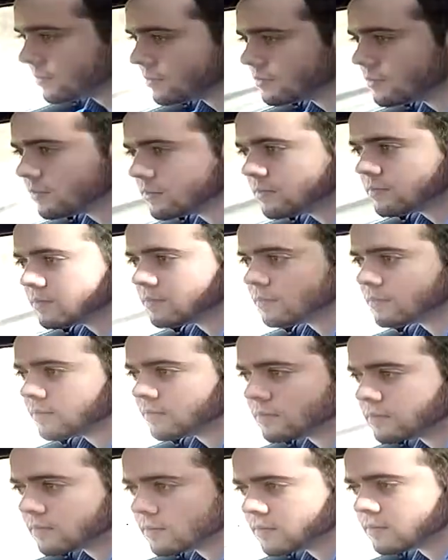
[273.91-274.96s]

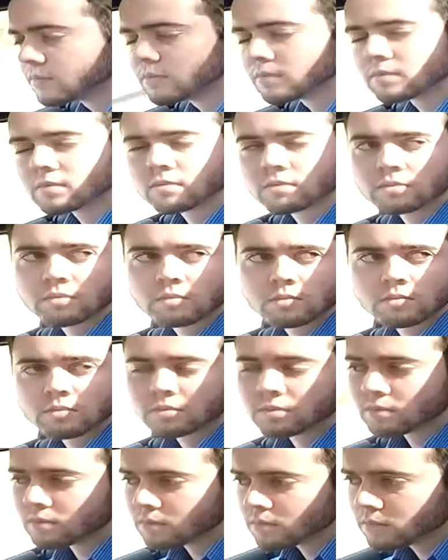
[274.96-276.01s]

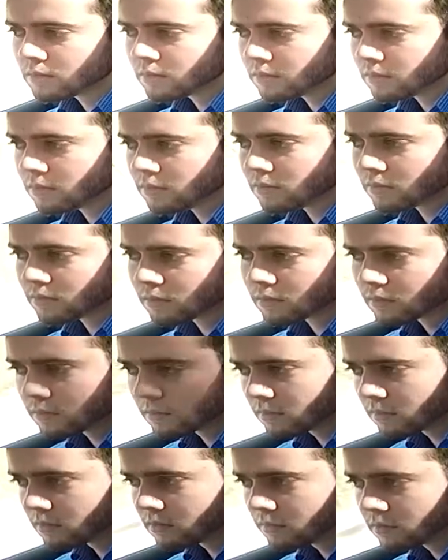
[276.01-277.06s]

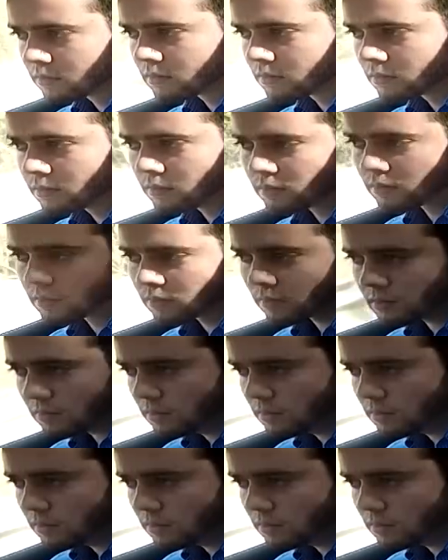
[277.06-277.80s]
[no speech]